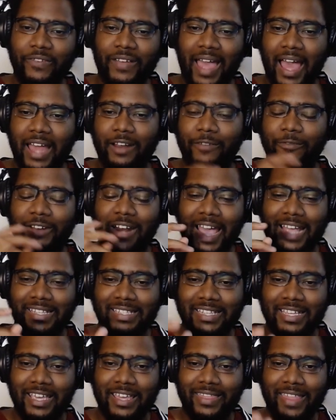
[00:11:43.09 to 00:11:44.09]
kind of an
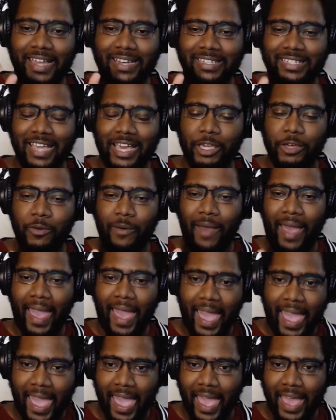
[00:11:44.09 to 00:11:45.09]
idea that Deku
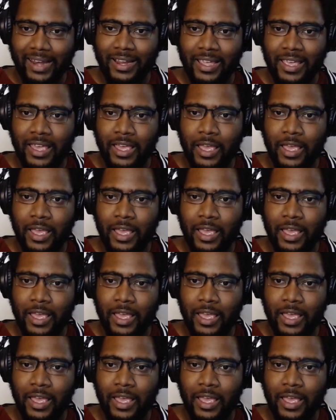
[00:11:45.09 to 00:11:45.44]
had,